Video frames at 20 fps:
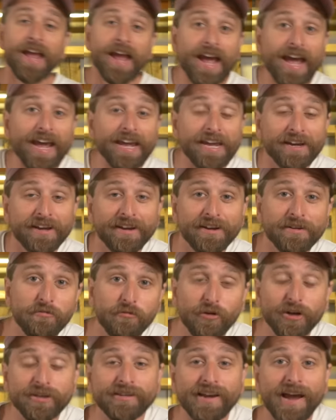Hey,
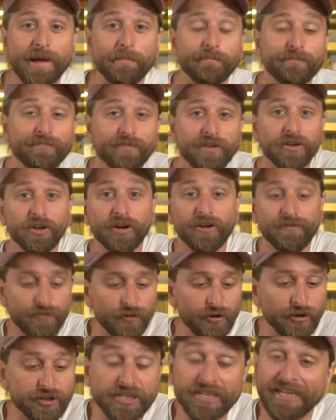what's up? You looking
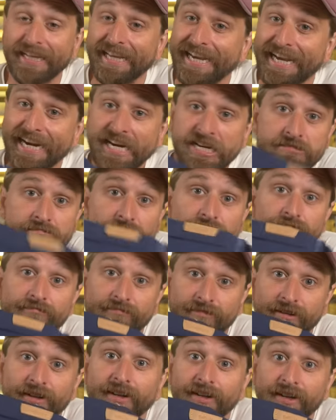for a sling?
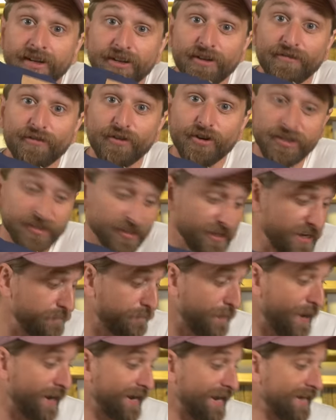Looking for a sling
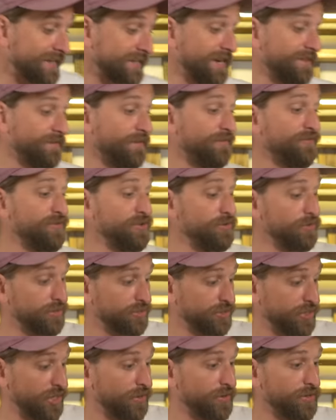pack? I actually have a few to
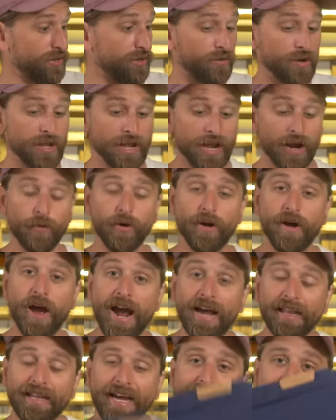show you. I wanna
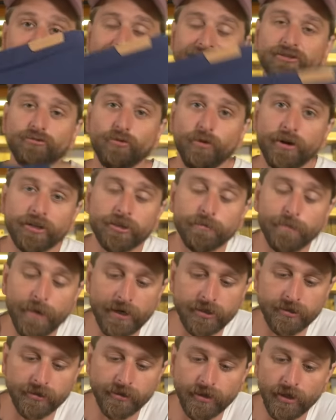highlight this one
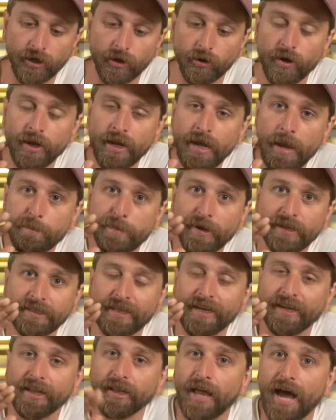especially though, because I
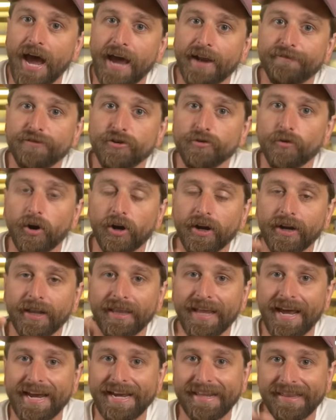think a lot of you are gonna
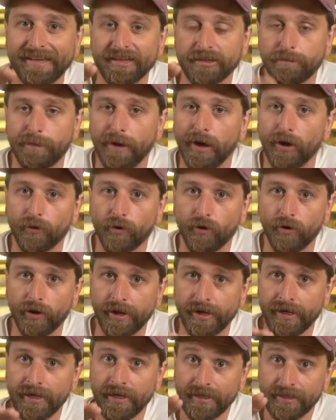like this
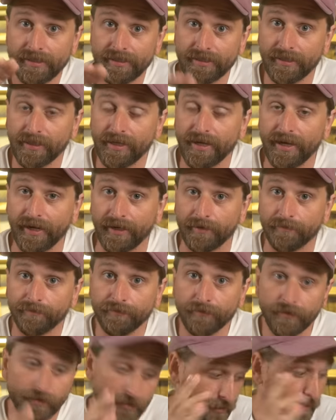Bellroy sling.
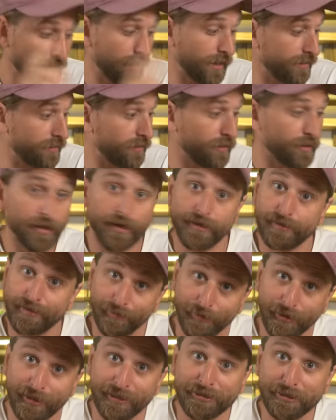I think a lot of you are gonna like
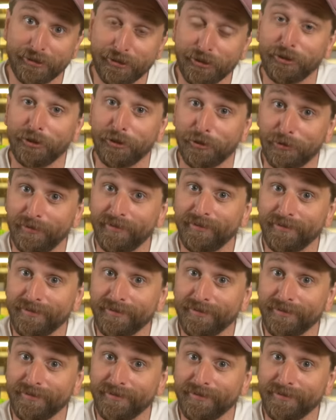some of these too.